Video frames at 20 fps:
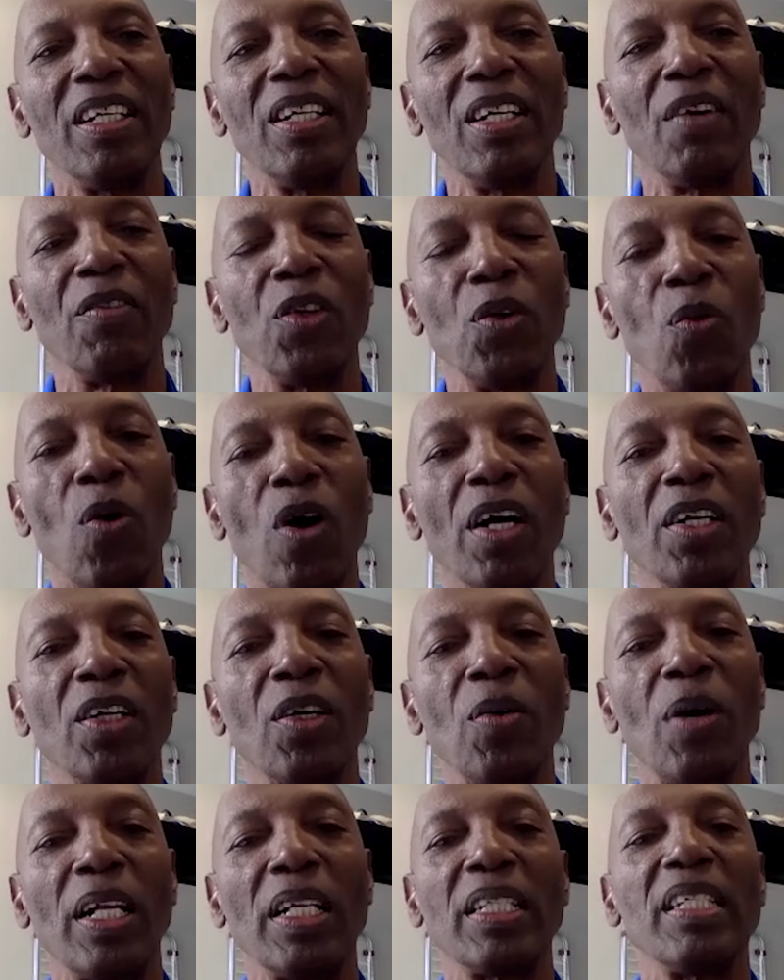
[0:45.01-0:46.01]
water
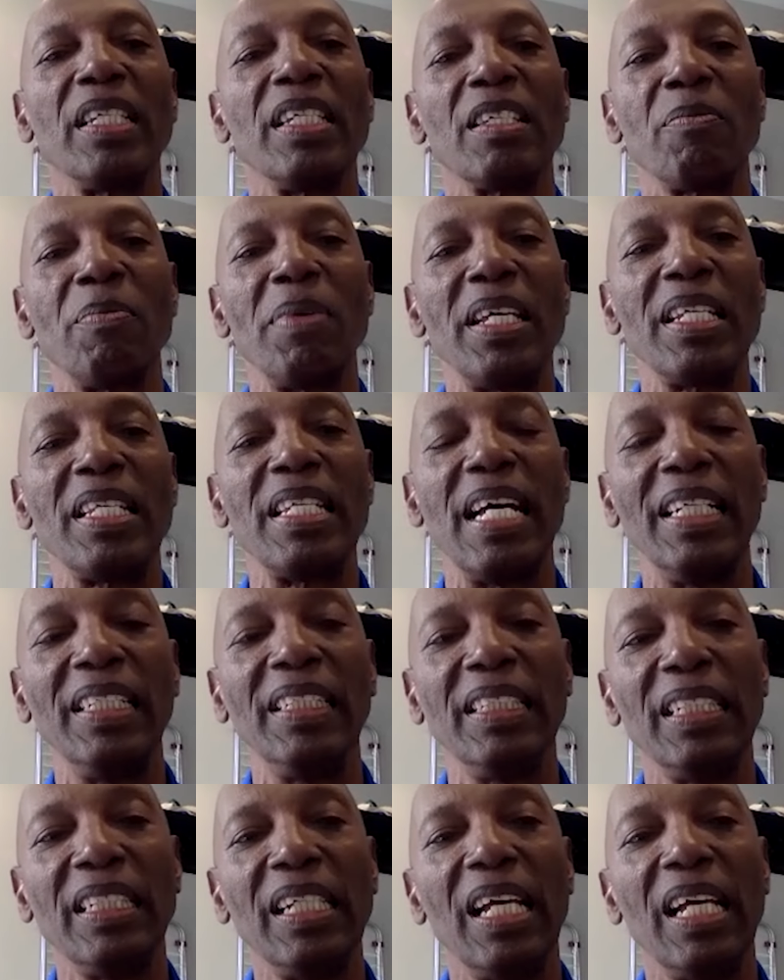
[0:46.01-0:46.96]
quality is being done.